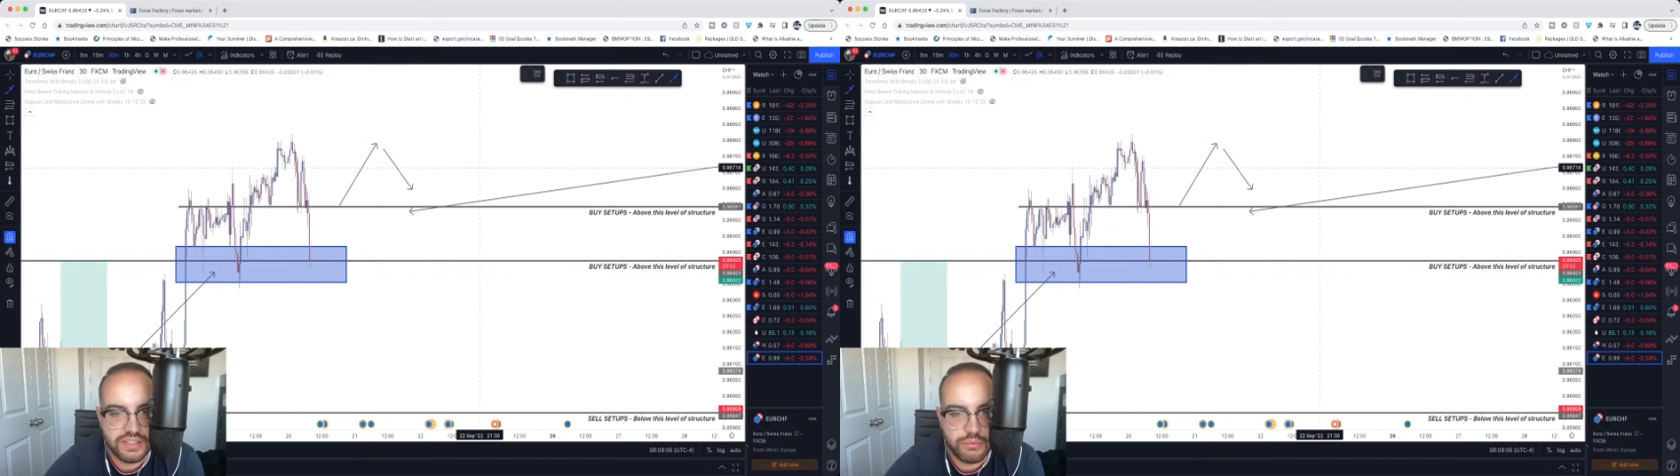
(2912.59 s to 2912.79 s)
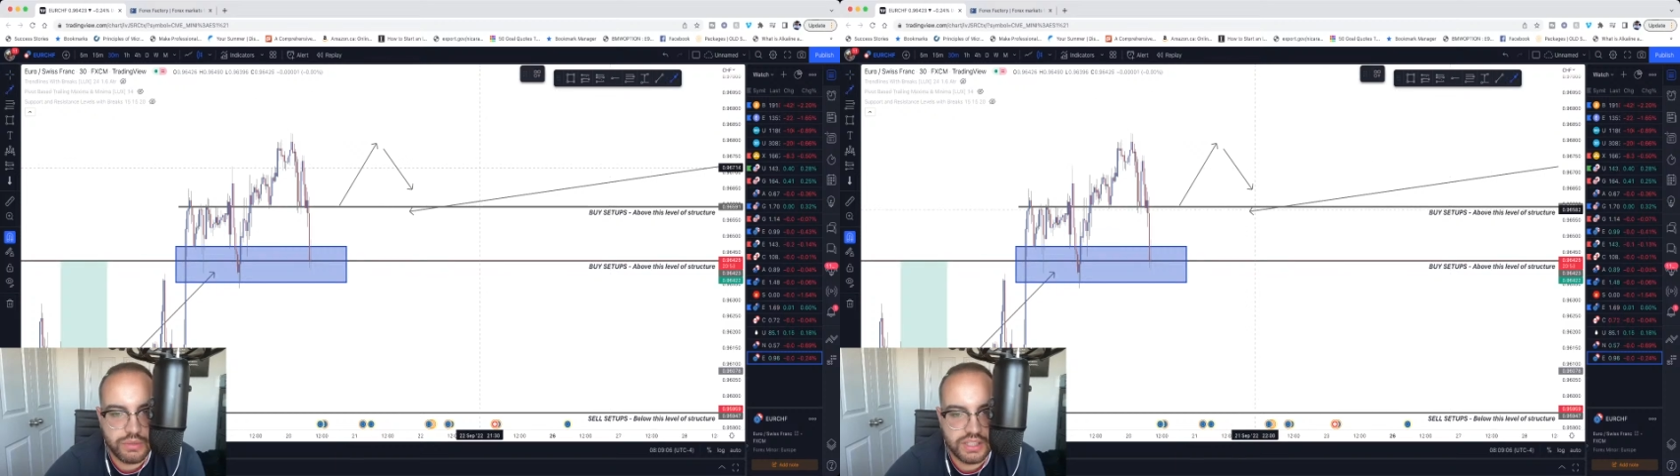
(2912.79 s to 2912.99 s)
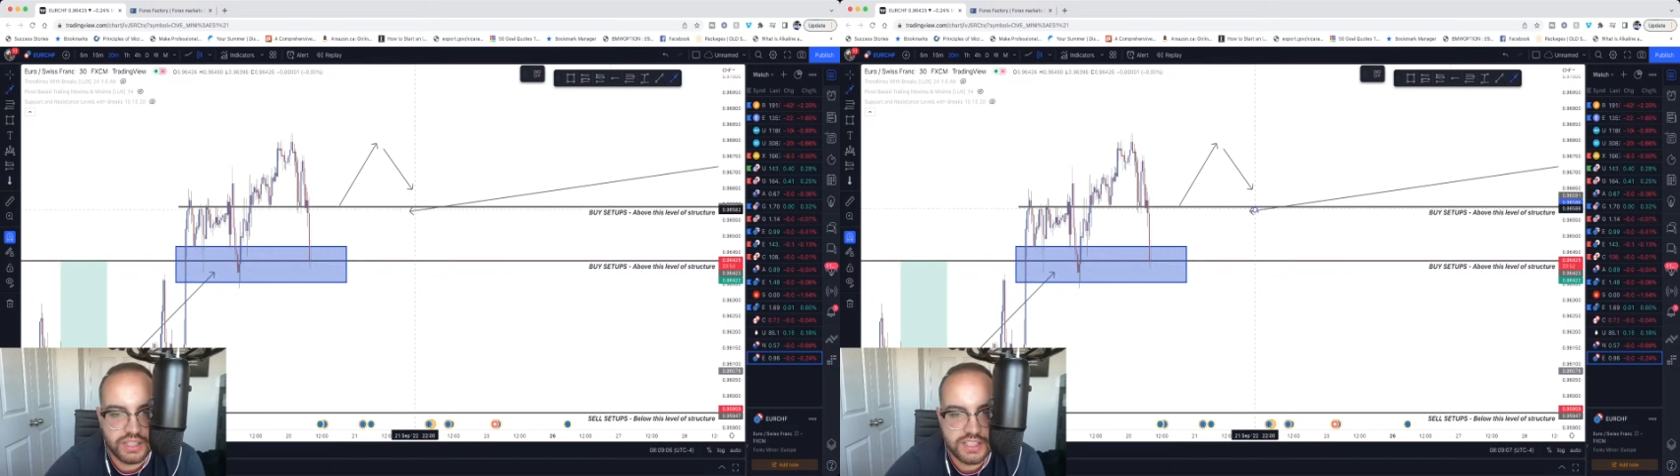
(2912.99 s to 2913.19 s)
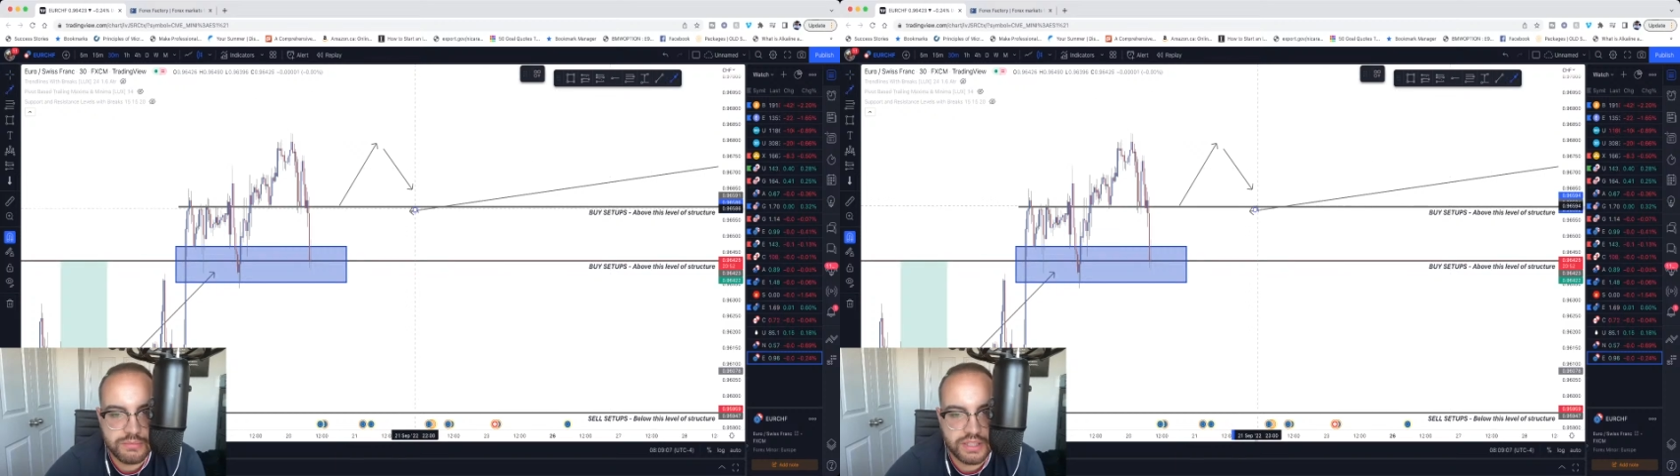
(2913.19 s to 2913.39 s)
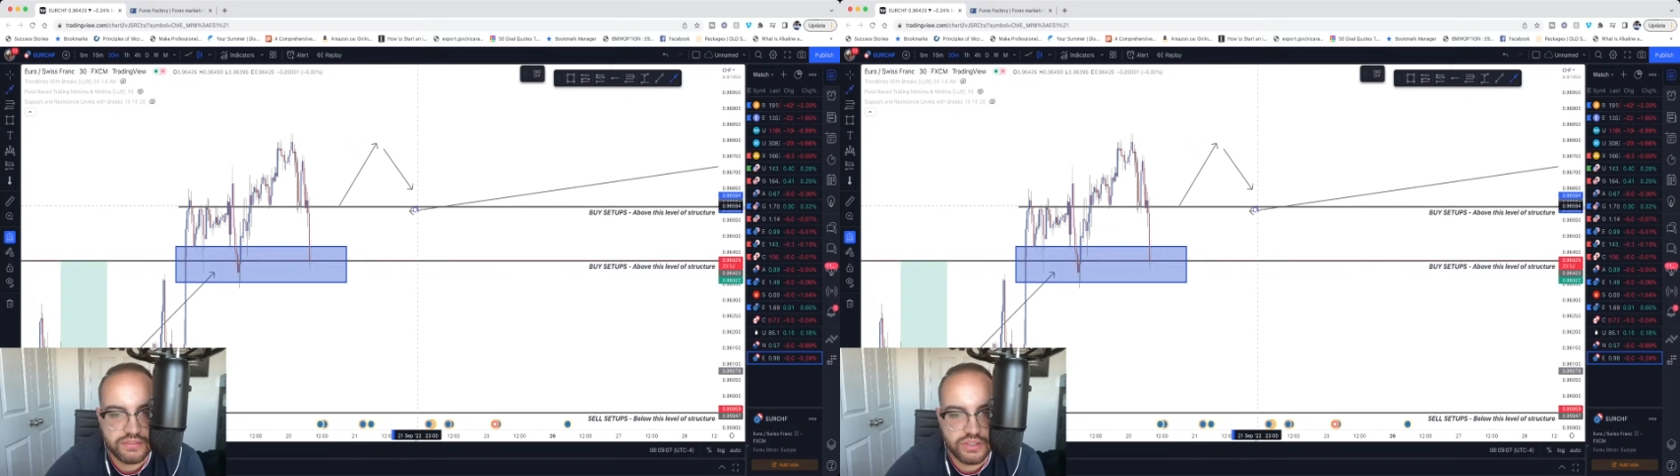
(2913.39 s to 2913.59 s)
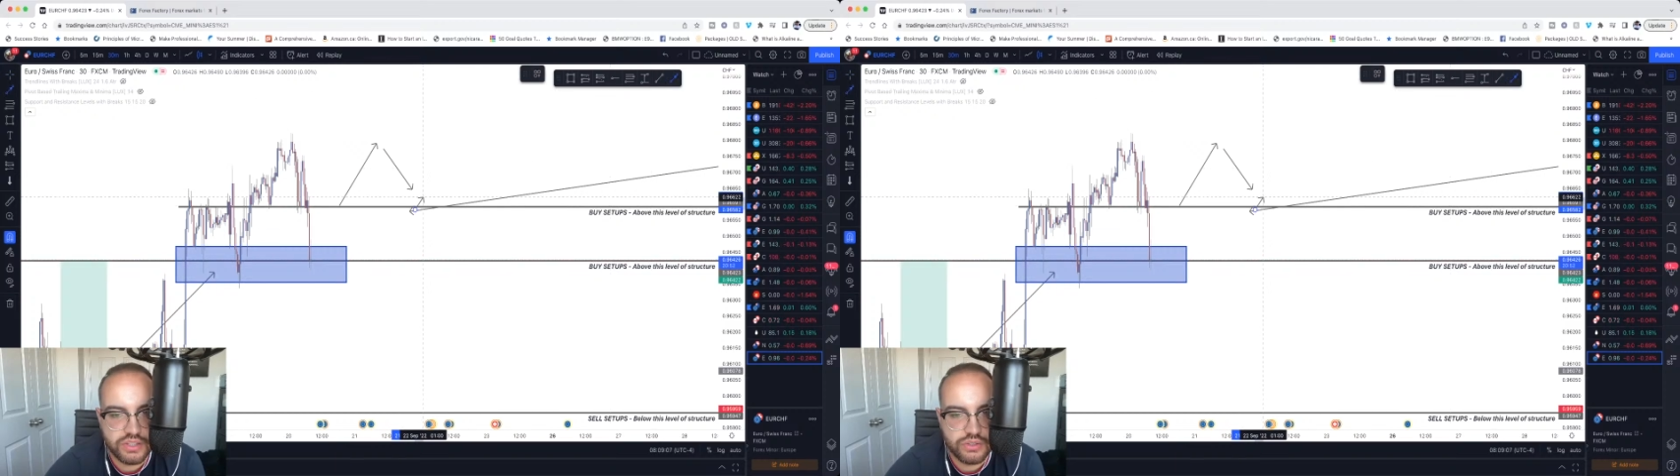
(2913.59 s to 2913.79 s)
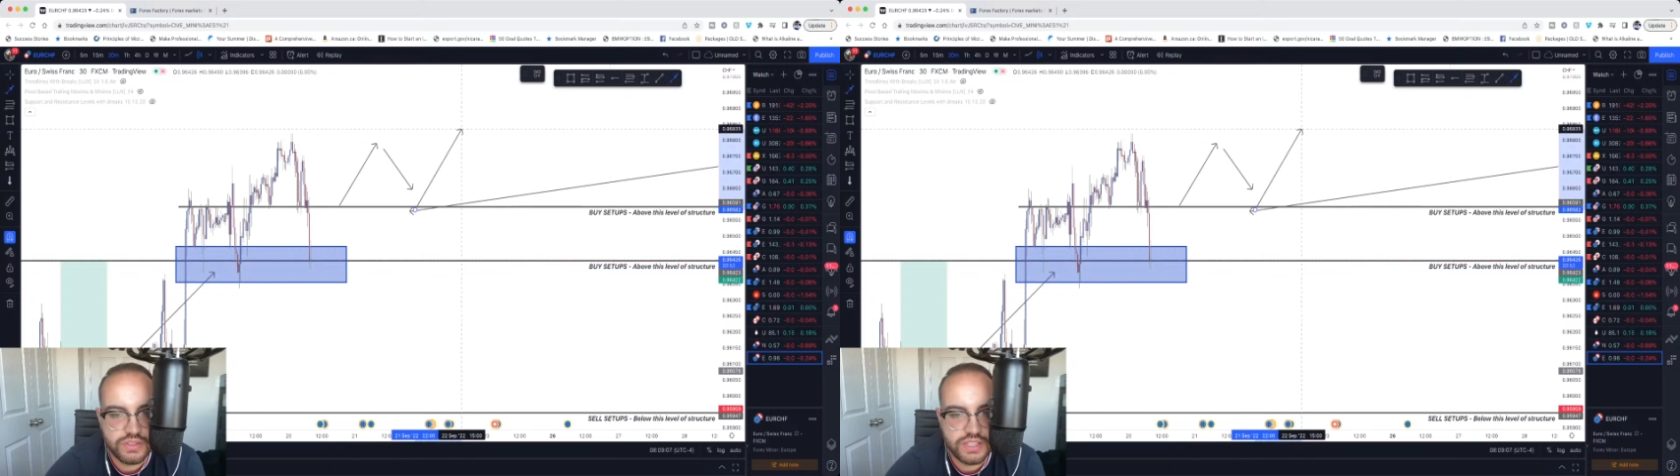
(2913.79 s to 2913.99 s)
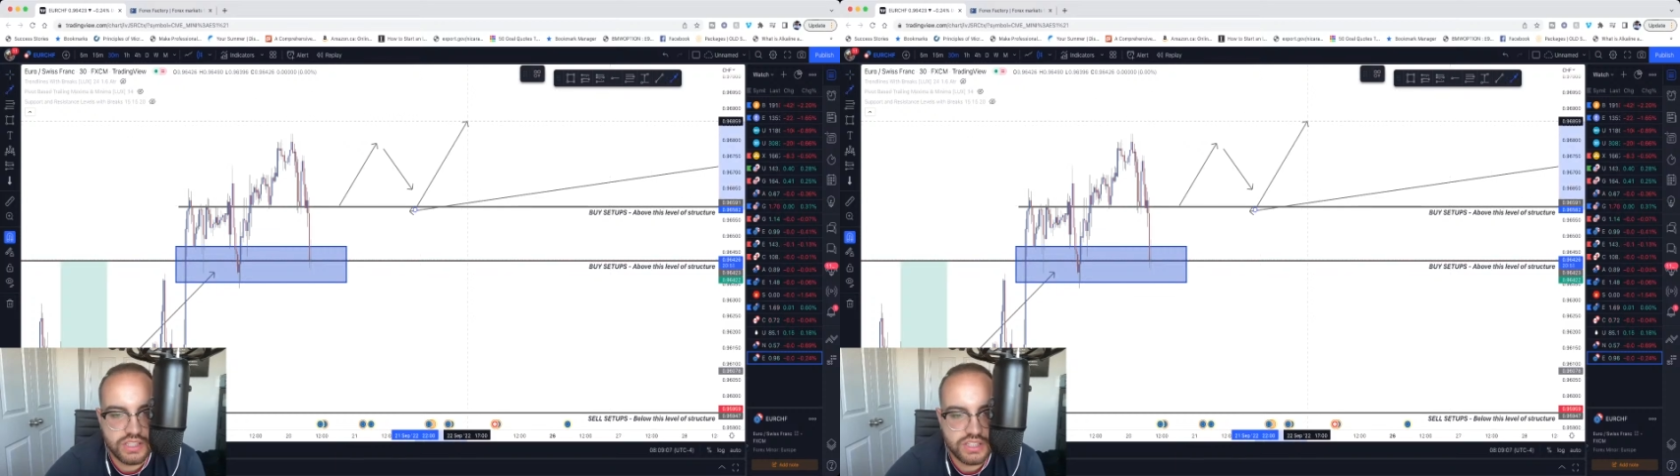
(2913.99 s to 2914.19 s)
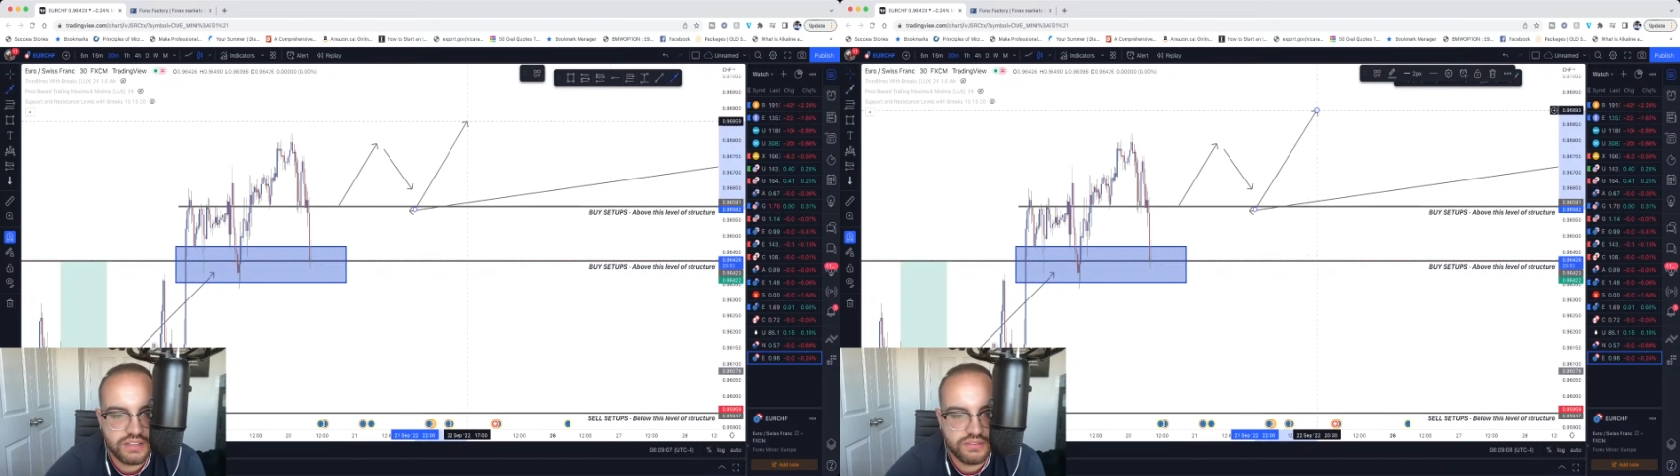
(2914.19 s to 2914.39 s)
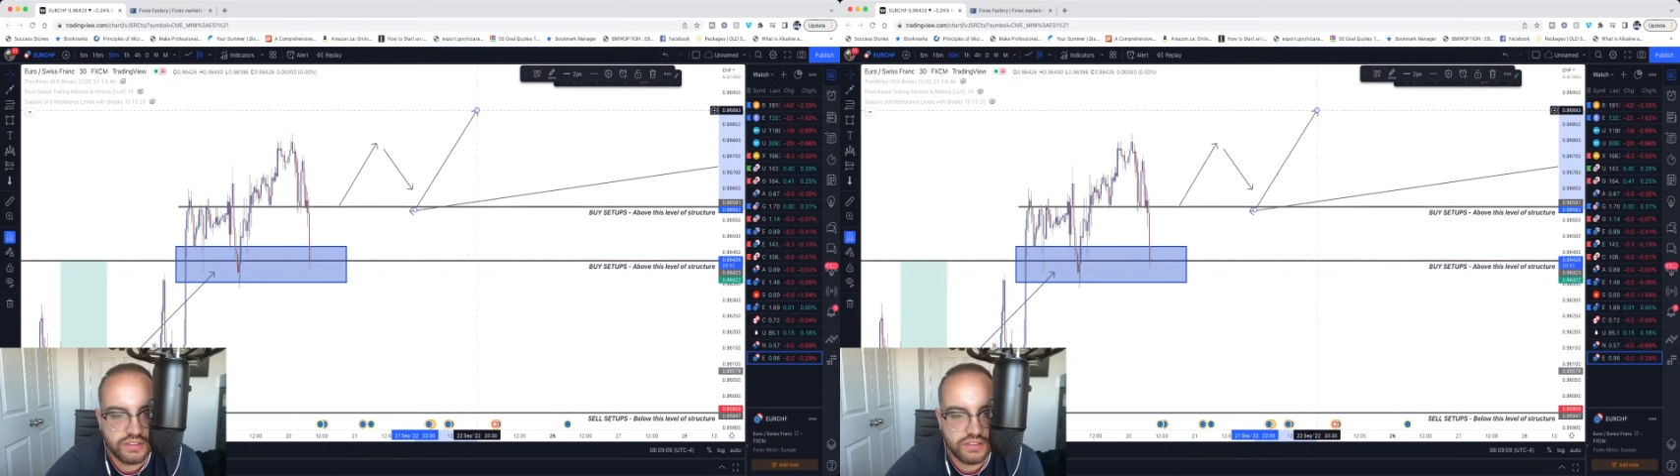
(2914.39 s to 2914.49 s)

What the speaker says: that we can expect for Euro CHF.